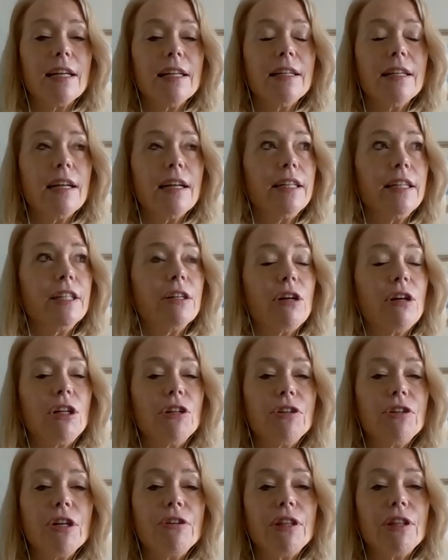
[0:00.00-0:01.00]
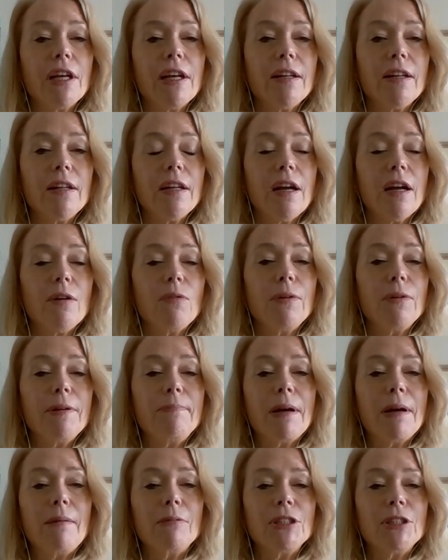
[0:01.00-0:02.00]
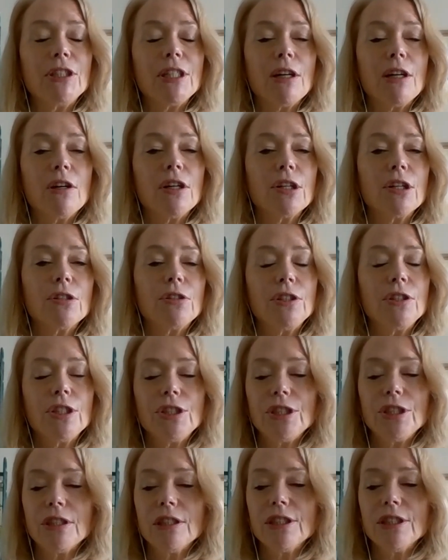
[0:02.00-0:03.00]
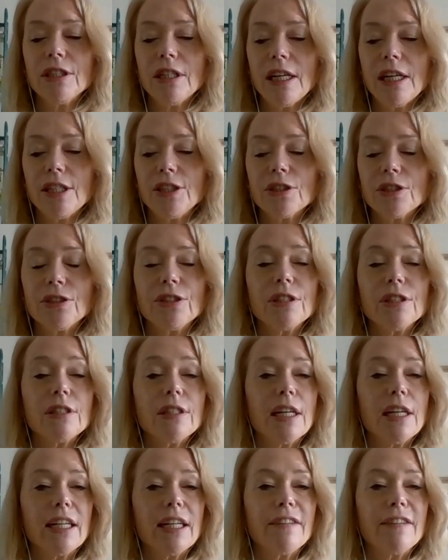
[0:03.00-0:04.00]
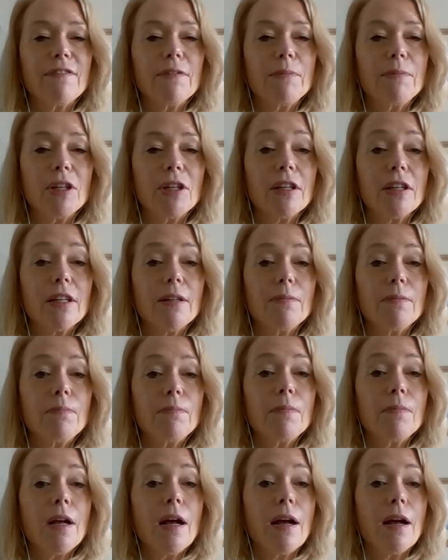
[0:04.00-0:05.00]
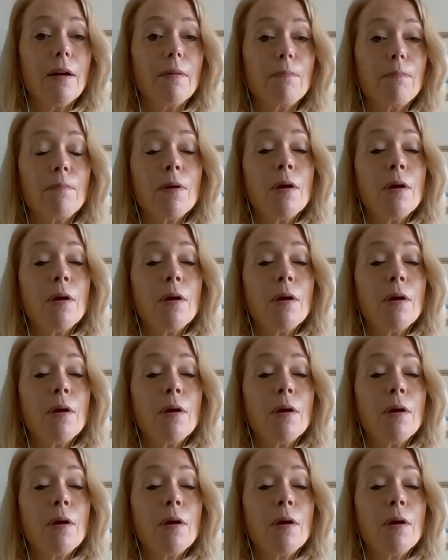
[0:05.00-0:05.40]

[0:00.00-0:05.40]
And, you know, I'll note that uh, we published that article in the Gerontological Society of America uh,